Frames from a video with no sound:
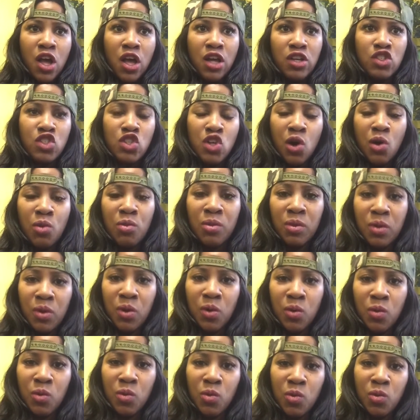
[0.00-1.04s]
So,
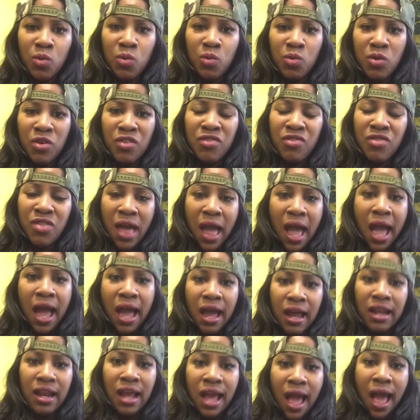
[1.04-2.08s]
with
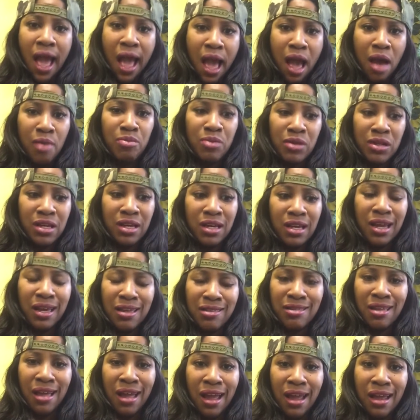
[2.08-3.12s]
that happening
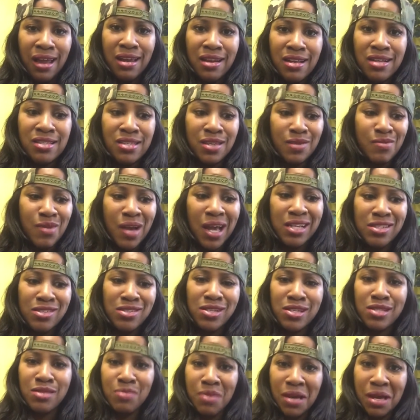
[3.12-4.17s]
in the 80s, imagine
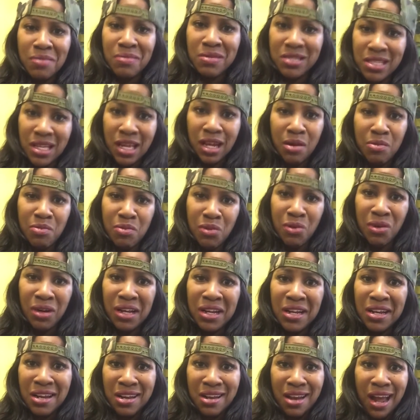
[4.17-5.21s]
these babies that are born
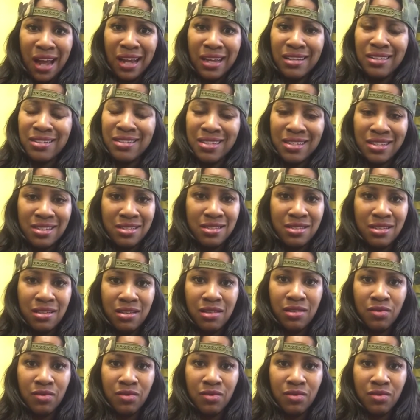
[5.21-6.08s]
in the 90s.